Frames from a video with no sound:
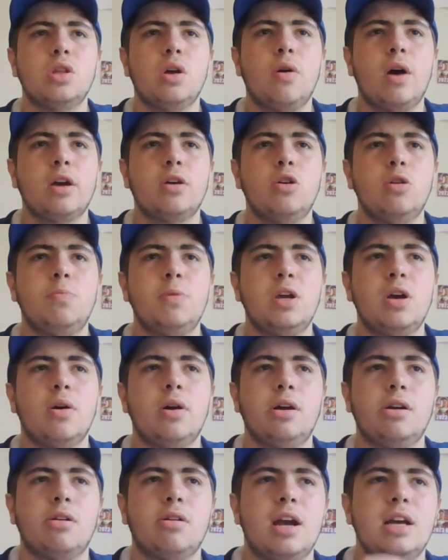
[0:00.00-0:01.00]
Though I could be
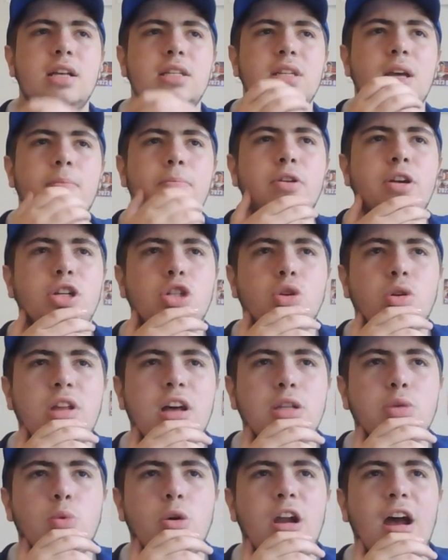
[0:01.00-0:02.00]
going crazy. I'm pretty sure
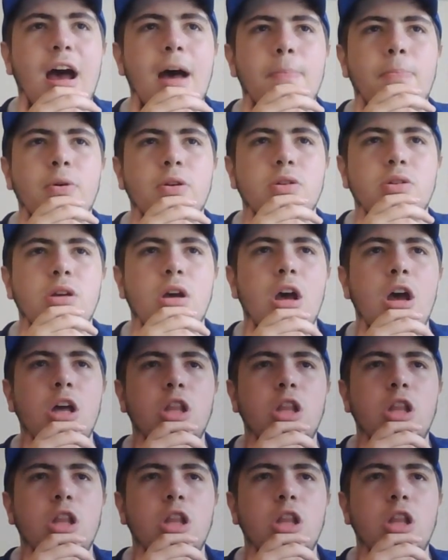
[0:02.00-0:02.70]
that's what happened.